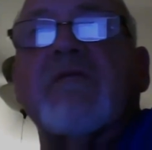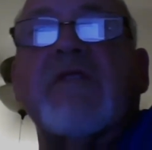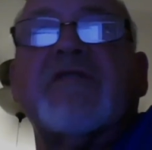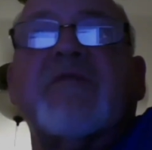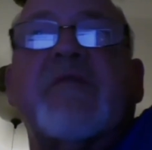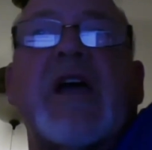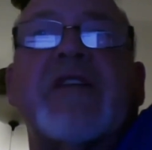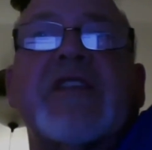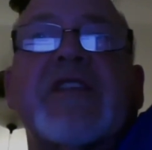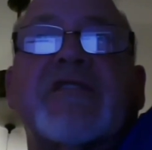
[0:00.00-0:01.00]
The reason
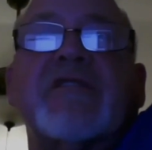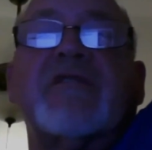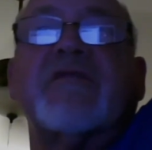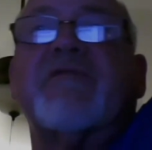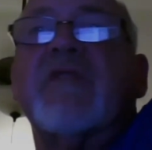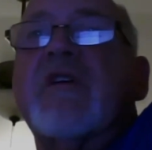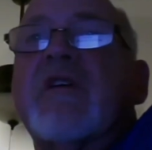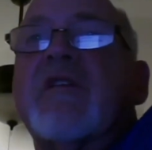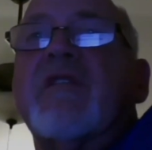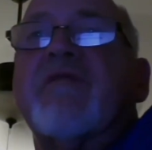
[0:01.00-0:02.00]
behind this is the
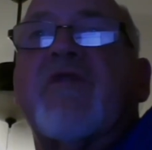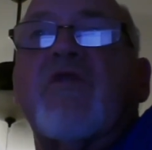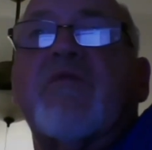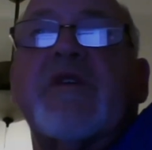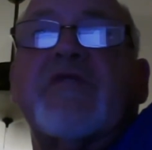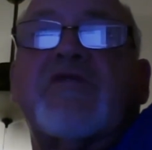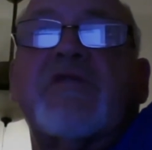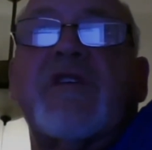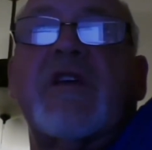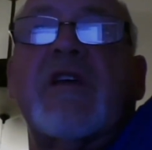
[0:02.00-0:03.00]
the
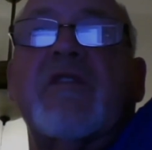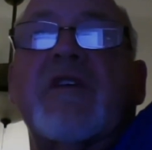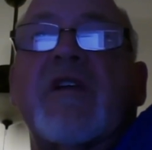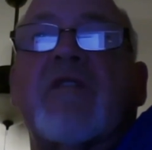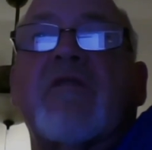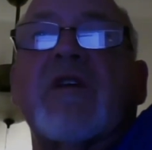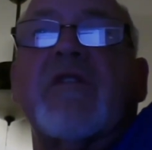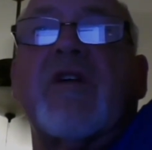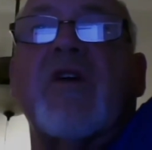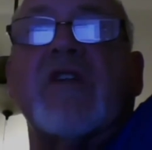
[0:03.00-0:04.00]
verbiage in
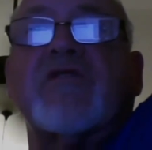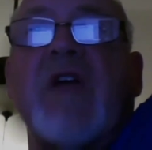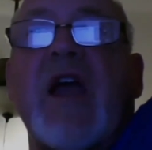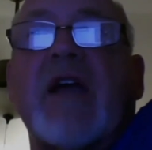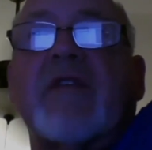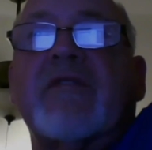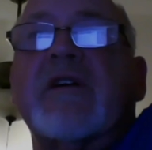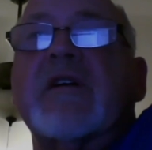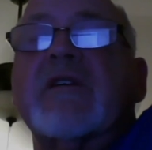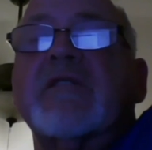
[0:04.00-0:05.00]
in the contract
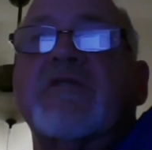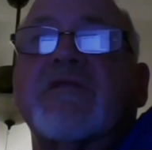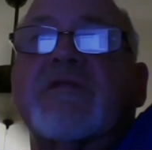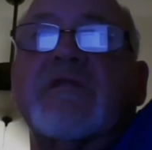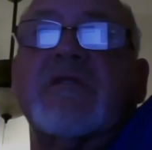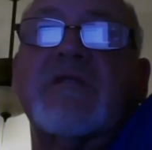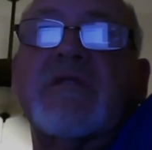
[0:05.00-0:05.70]
uh, is just